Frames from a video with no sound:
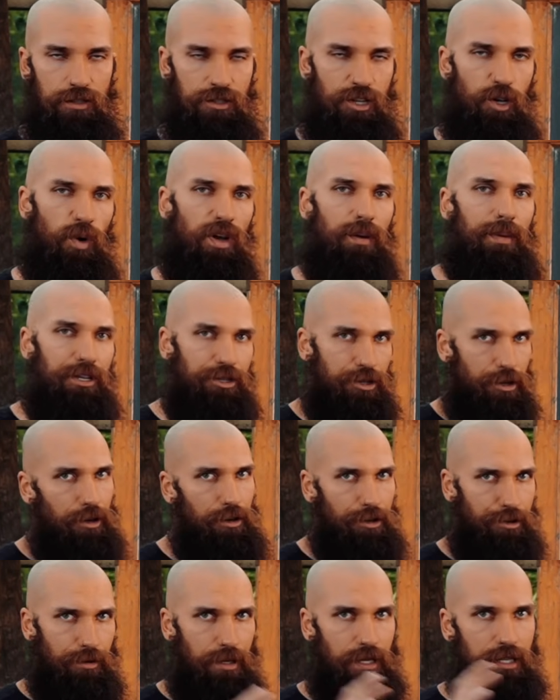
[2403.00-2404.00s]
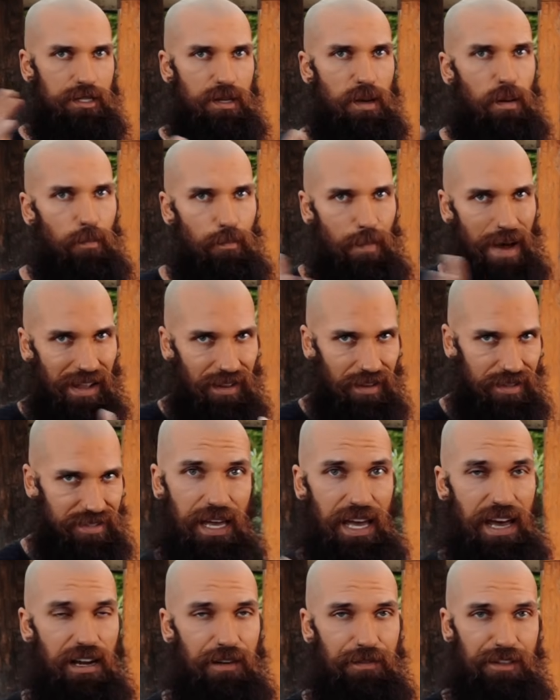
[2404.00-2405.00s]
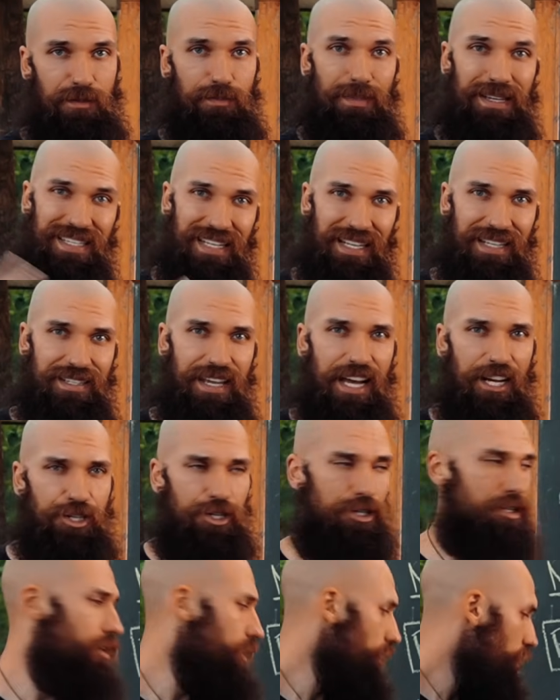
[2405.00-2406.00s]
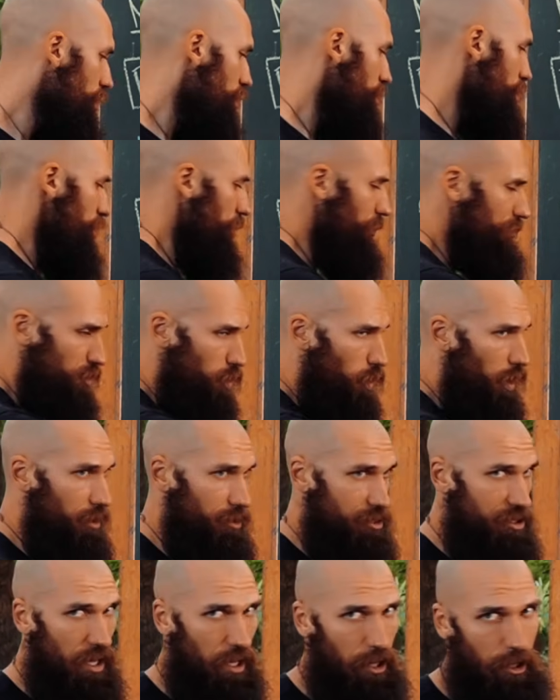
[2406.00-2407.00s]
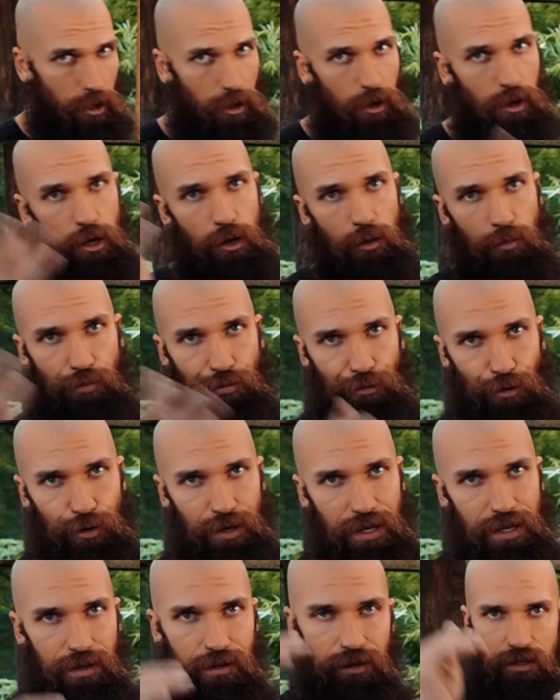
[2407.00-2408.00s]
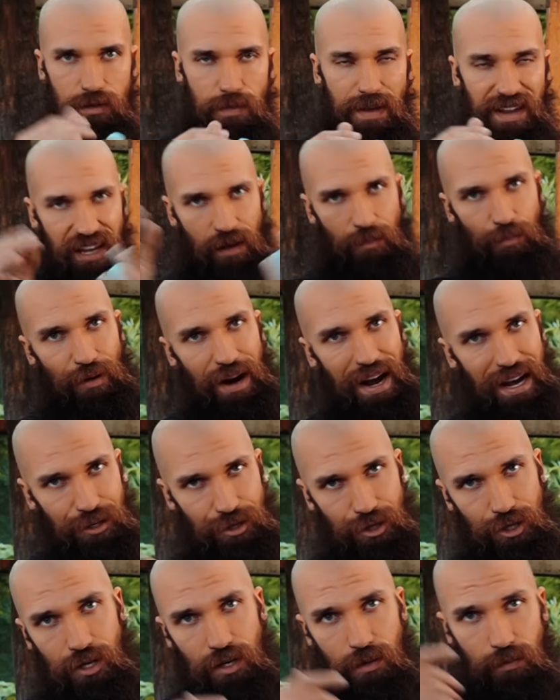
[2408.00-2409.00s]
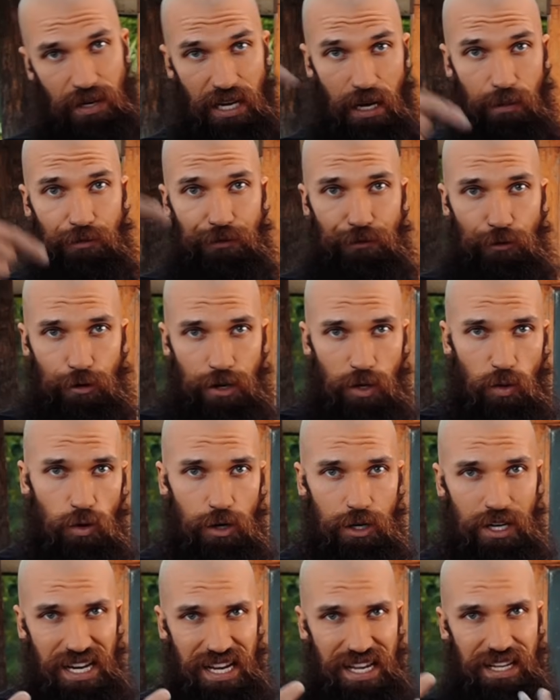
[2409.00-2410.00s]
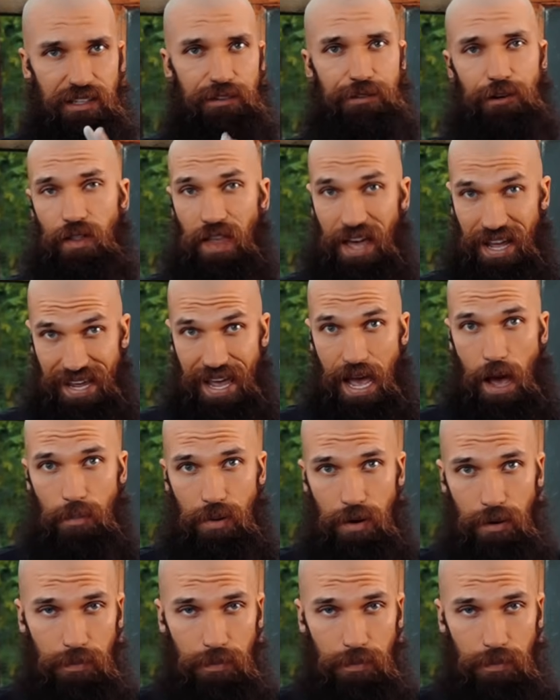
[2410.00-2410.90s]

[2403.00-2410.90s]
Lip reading: So you want to make sure your tree is balanced, and if it's missing a section, use a water sucker, prune it to make it branch, become fruiting wood to fill that gap.